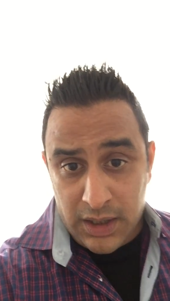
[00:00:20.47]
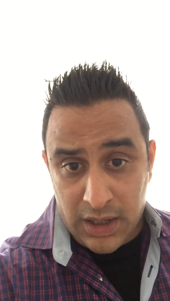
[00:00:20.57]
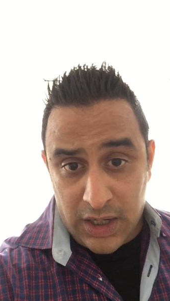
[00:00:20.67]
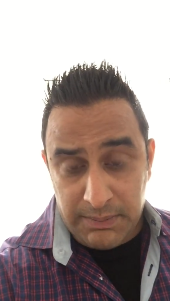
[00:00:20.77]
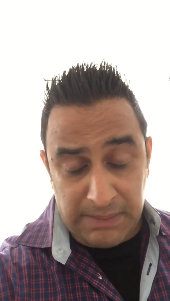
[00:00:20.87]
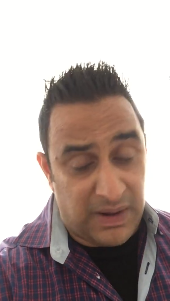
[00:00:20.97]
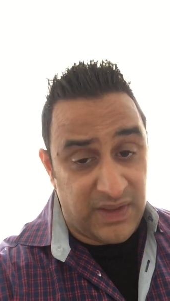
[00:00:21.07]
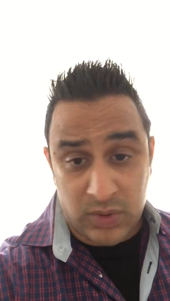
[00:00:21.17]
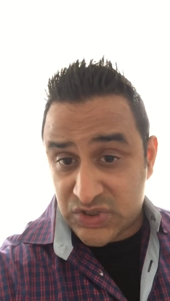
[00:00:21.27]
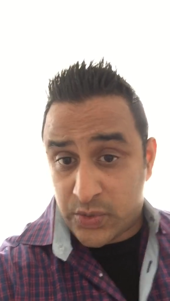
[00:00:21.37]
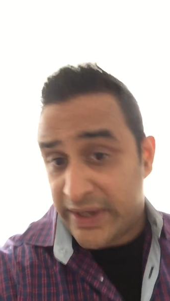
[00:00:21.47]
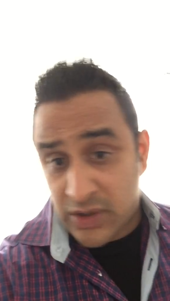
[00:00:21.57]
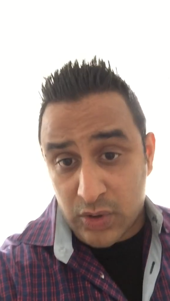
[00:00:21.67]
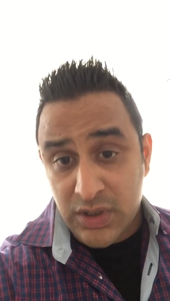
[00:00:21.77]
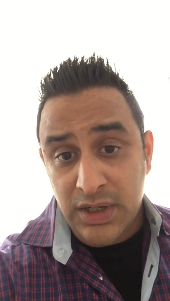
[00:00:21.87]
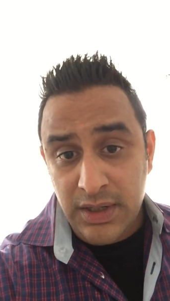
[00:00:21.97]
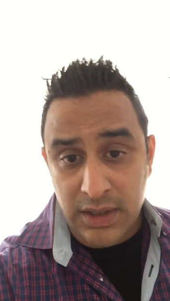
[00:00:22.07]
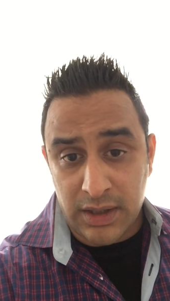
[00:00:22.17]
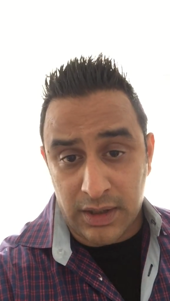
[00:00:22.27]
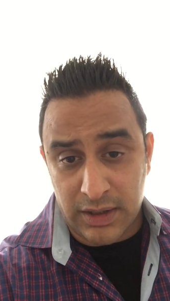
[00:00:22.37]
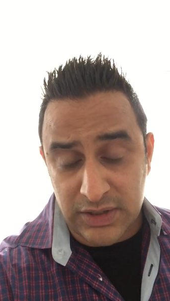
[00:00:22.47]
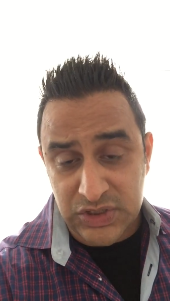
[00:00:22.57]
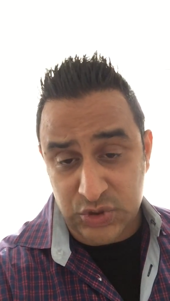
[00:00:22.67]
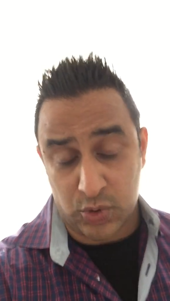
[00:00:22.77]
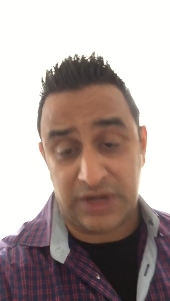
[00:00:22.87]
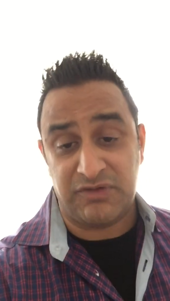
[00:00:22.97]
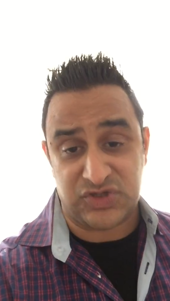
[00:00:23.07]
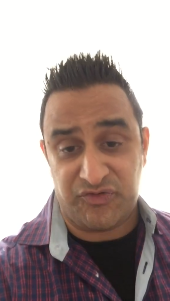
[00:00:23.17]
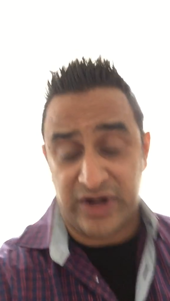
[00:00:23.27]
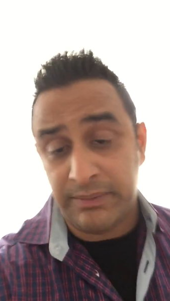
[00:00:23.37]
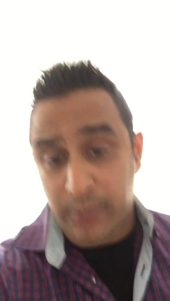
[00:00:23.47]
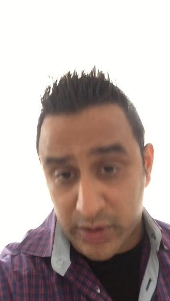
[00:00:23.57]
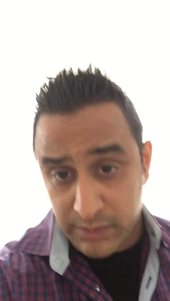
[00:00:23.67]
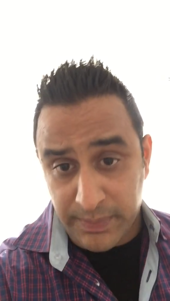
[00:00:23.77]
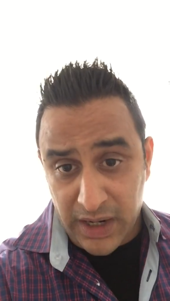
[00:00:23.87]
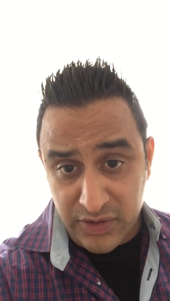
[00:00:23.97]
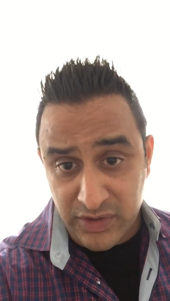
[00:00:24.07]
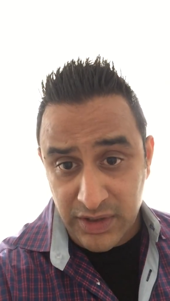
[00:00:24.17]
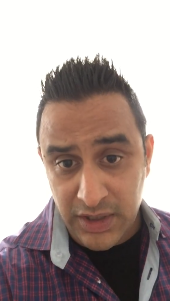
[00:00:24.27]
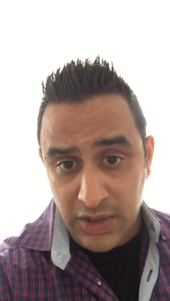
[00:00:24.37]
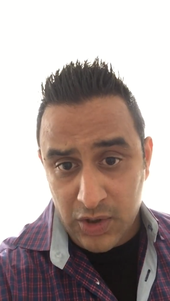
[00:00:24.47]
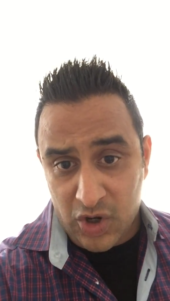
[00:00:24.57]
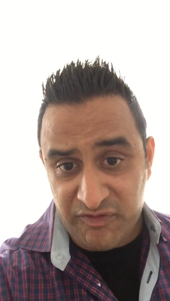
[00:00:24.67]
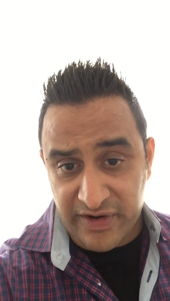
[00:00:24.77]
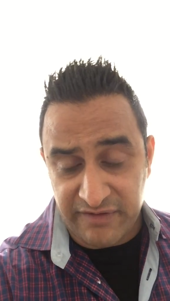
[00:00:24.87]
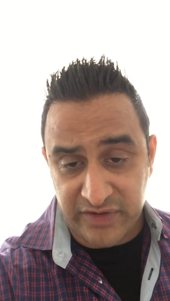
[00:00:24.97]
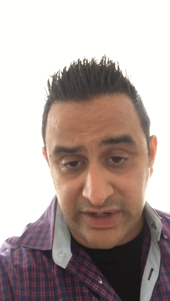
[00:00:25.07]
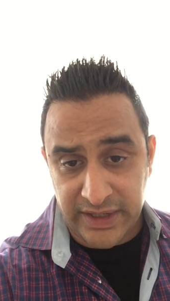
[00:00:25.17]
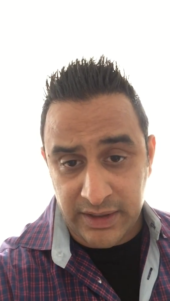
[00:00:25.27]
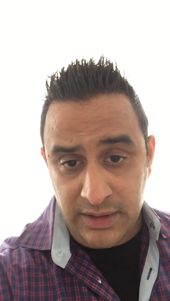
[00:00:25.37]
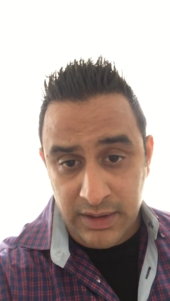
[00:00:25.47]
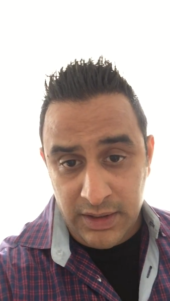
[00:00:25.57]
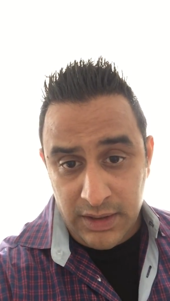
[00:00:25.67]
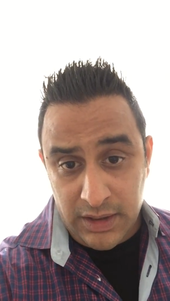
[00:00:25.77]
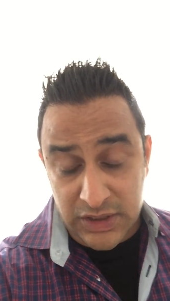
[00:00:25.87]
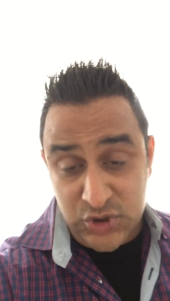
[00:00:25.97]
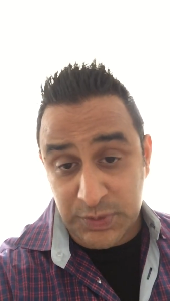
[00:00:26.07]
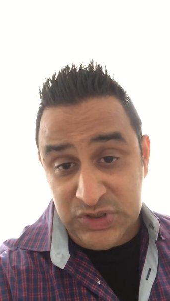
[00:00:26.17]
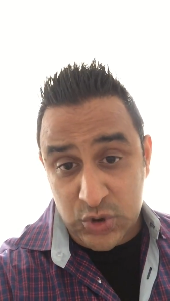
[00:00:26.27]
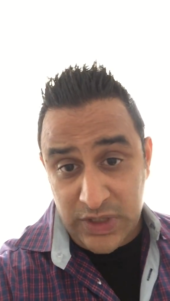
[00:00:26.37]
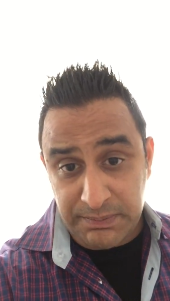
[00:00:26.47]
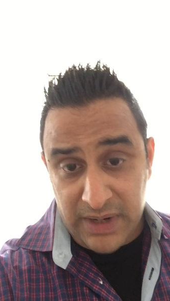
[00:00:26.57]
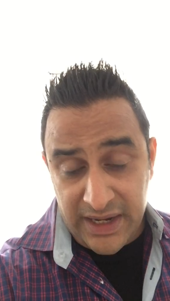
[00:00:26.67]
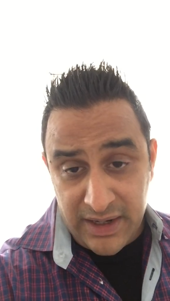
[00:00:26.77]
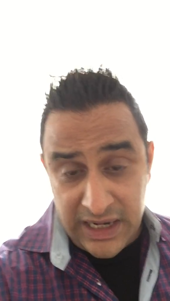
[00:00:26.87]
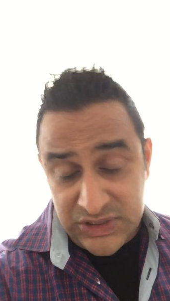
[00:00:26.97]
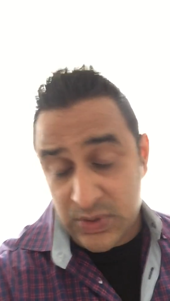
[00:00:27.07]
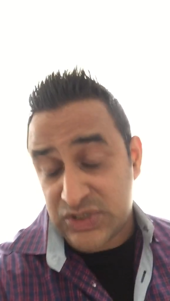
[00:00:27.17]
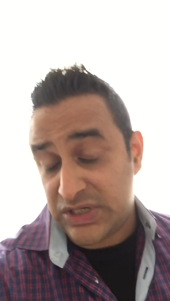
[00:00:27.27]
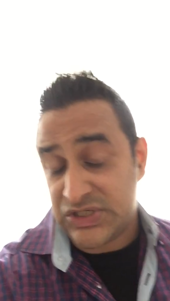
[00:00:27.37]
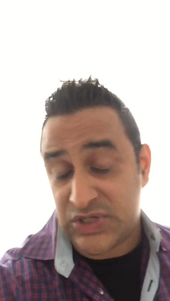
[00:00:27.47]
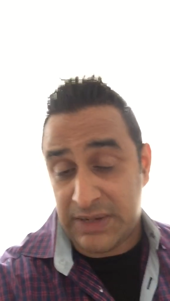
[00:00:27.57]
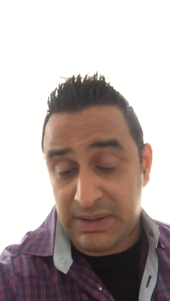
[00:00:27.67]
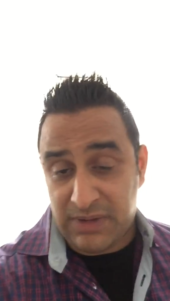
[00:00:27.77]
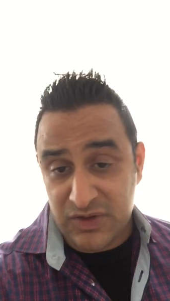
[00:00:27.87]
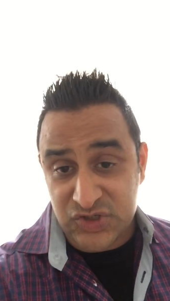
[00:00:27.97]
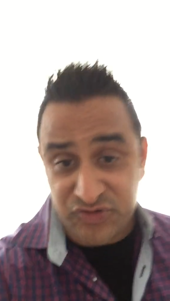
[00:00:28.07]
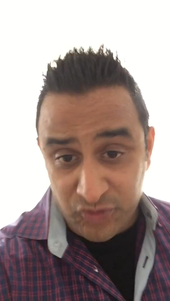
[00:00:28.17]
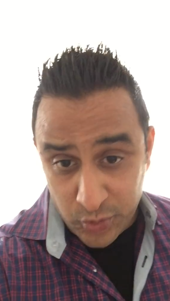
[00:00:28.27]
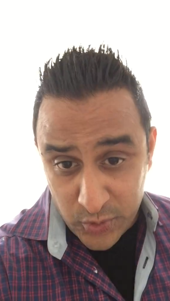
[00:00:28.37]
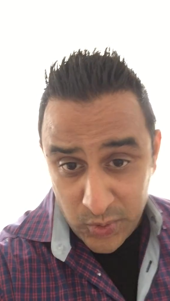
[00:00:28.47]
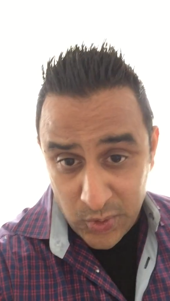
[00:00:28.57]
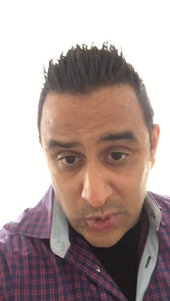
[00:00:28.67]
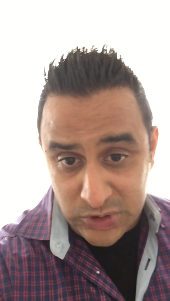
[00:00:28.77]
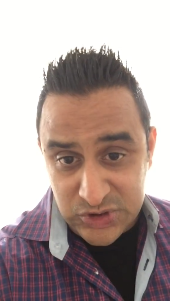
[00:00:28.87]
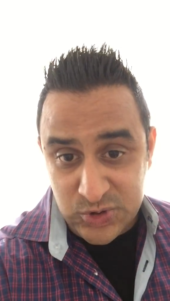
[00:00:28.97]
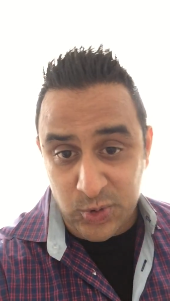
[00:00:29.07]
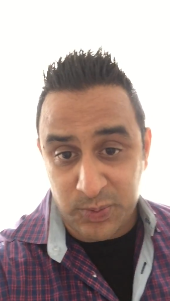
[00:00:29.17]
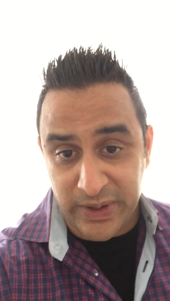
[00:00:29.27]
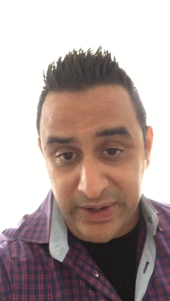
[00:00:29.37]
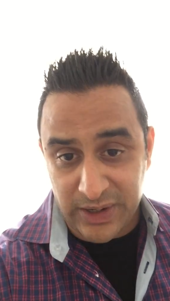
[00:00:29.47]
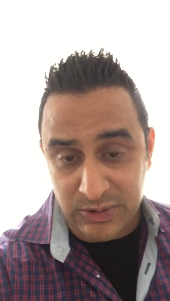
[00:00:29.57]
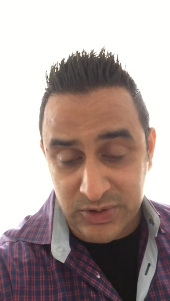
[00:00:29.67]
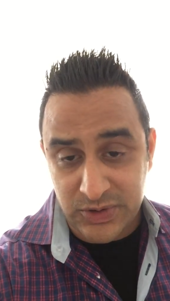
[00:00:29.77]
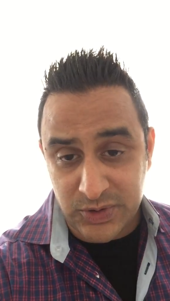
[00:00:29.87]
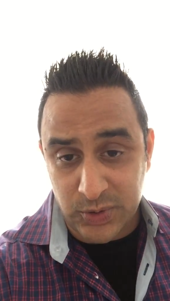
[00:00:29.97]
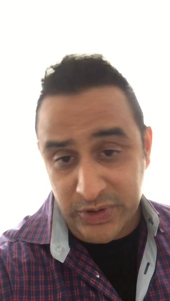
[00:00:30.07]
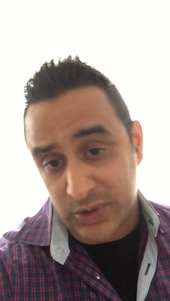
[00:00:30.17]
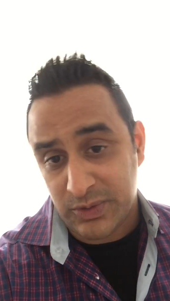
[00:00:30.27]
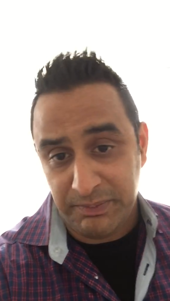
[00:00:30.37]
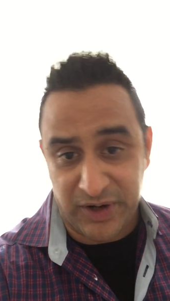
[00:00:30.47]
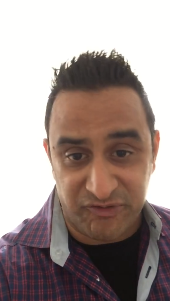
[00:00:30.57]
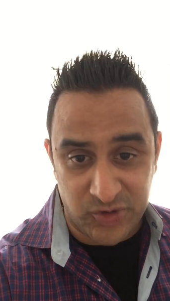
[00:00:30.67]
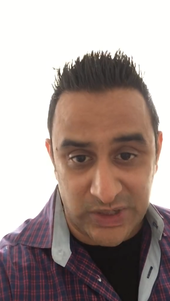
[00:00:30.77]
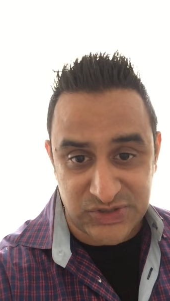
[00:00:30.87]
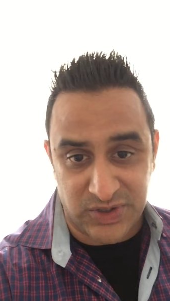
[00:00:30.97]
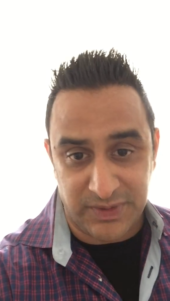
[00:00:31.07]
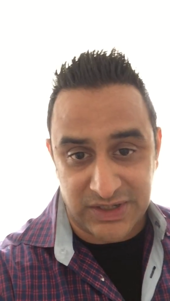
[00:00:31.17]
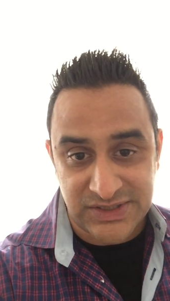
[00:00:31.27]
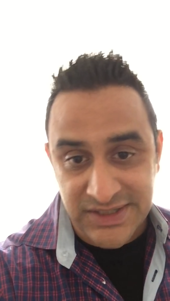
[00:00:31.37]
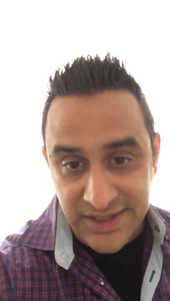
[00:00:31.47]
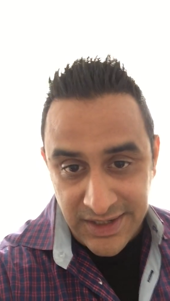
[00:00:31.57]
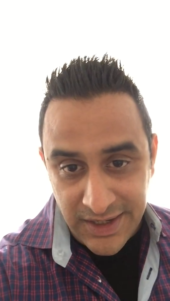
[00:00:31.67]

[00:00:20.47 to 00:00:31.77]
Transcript: My mother was a great cook, so cooking was a very important part of our everyday. So much so that I used to actually sell my mother's food on the school playground to make a few extra bucks.